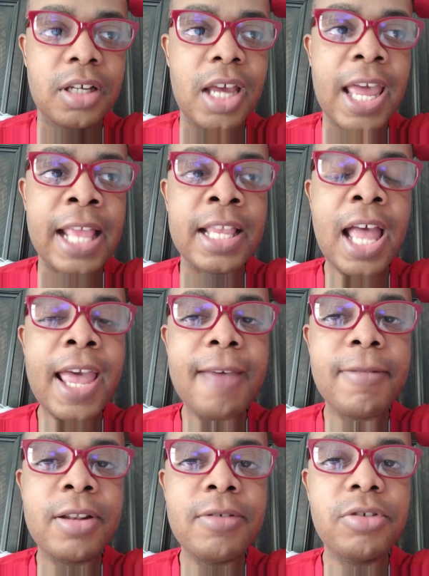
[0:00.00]
and I
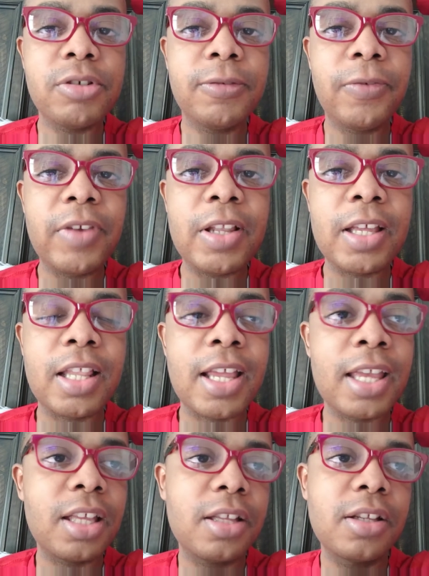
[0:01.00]
have a neutral feeling,
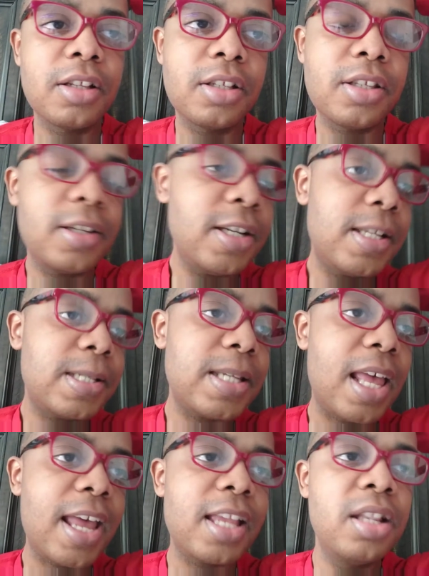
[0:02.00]
like the good
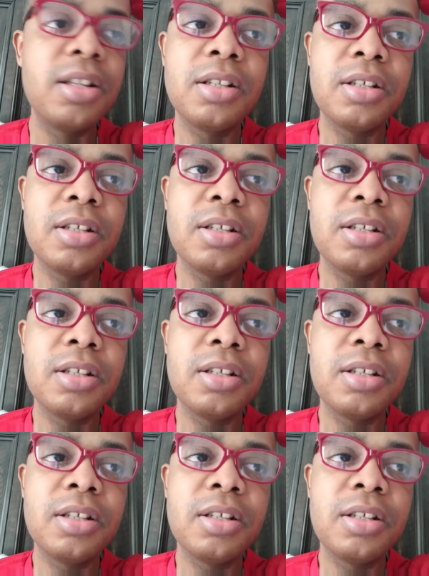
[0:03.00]
side.